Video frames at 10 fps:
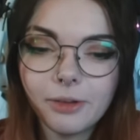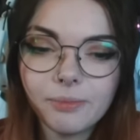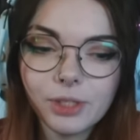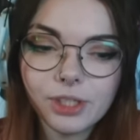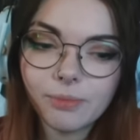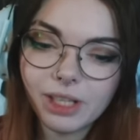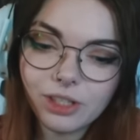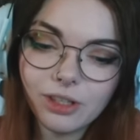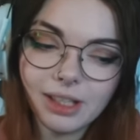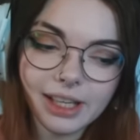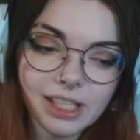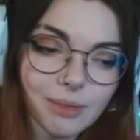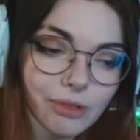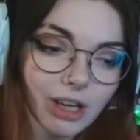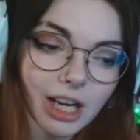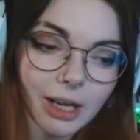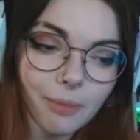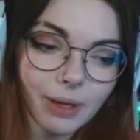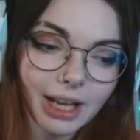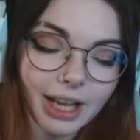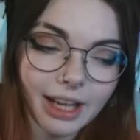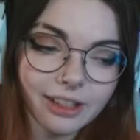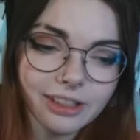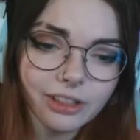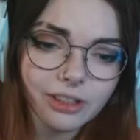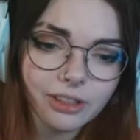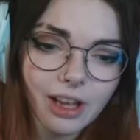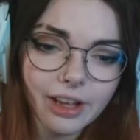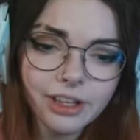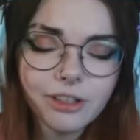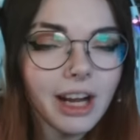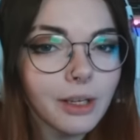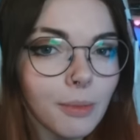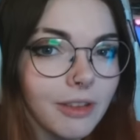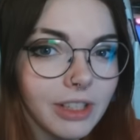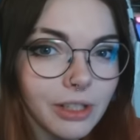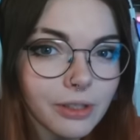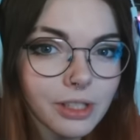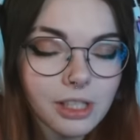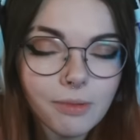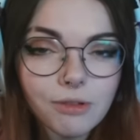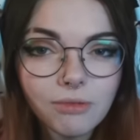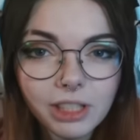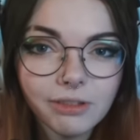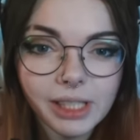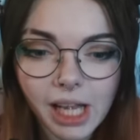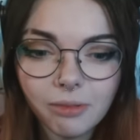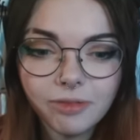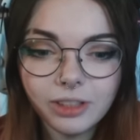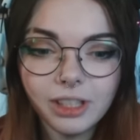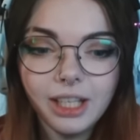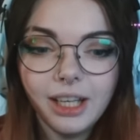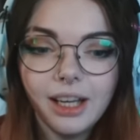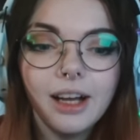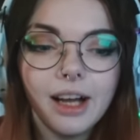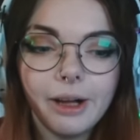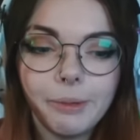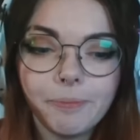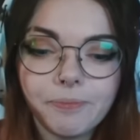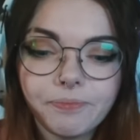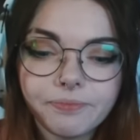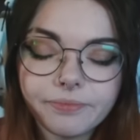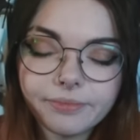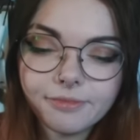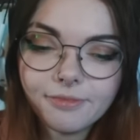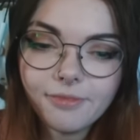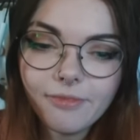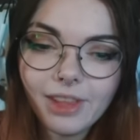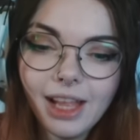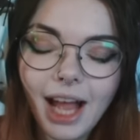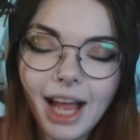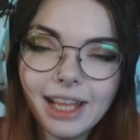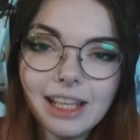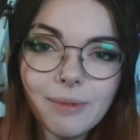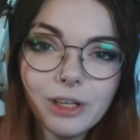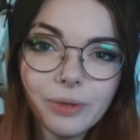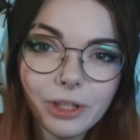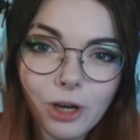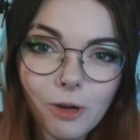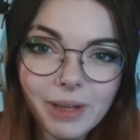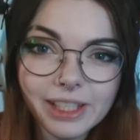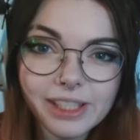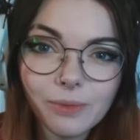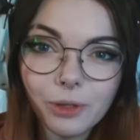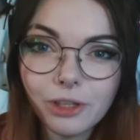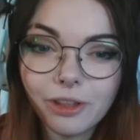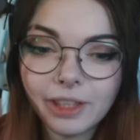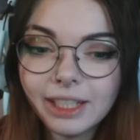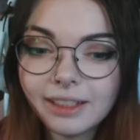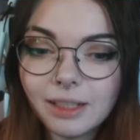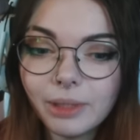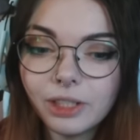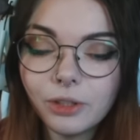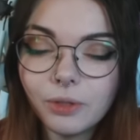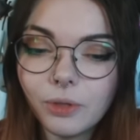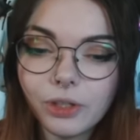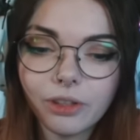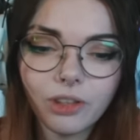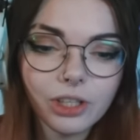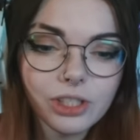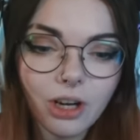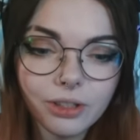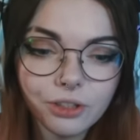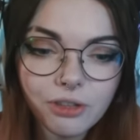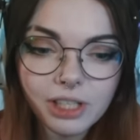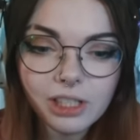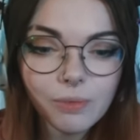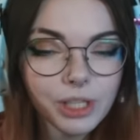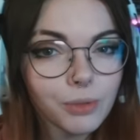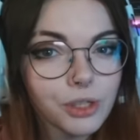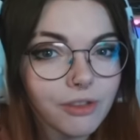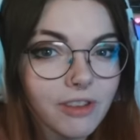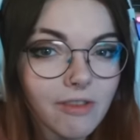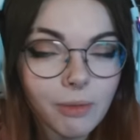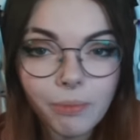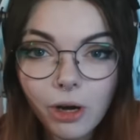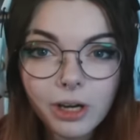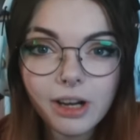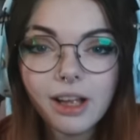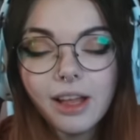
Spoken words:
So make sure you like and subscribe and interact with my videos, because it'll be really, really helpful. And let me know in the comments what you think. Let me know what your thoughts are in the trailer. Which was your favorite part?